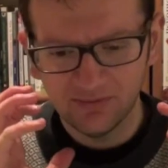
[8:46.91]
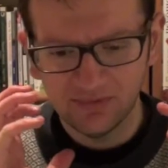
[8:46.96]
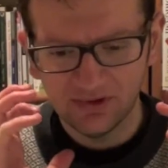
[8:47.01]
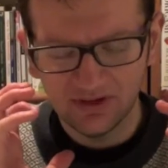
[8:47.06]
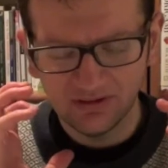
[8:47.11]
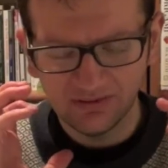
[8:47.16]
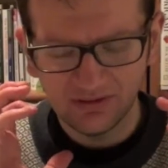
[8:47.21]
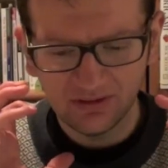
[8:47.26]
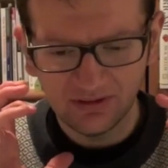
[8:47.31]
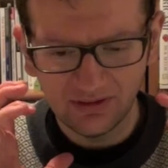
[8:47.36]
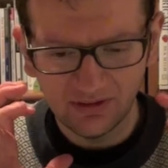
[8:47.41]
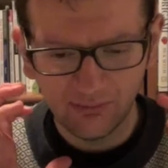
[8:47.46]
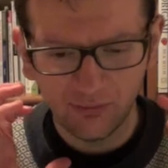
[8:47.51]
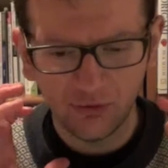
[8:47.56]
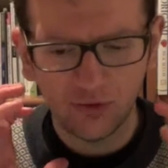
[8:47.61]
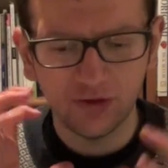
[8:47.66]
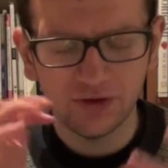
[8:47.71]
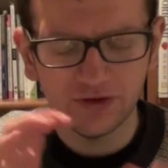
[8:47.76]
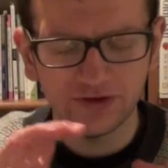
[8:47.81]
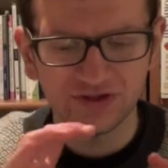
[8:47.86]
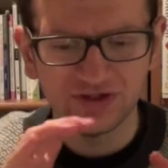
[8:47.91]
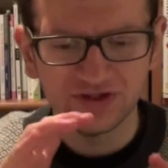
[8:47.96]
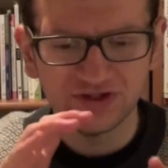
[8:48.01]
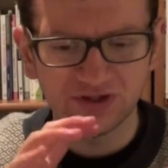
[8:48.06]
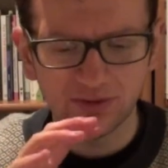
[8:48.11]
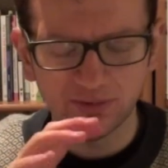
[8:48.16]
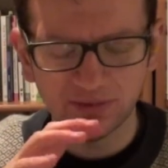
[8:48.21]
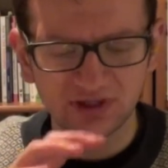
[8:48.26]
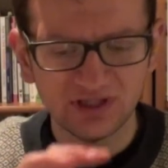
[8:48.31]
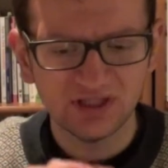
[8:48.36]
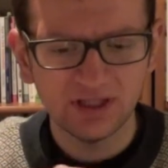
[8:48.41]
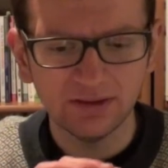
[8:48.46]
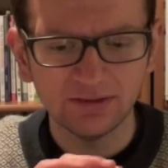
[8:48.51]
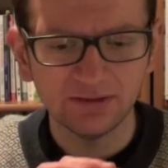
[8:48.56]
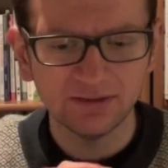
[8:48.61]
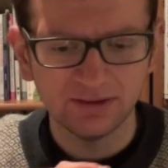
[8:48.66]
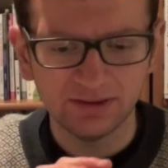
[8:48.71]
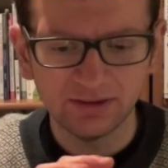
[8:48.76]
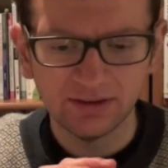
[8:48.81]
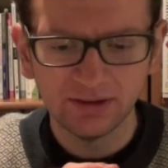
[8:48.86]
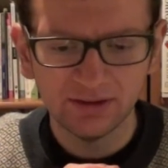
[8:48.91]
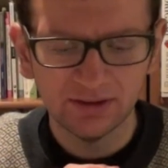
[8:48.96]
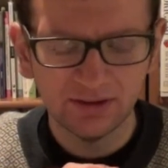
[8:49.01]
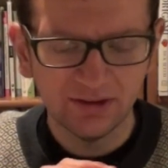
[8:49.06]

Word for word: the product's just substandard.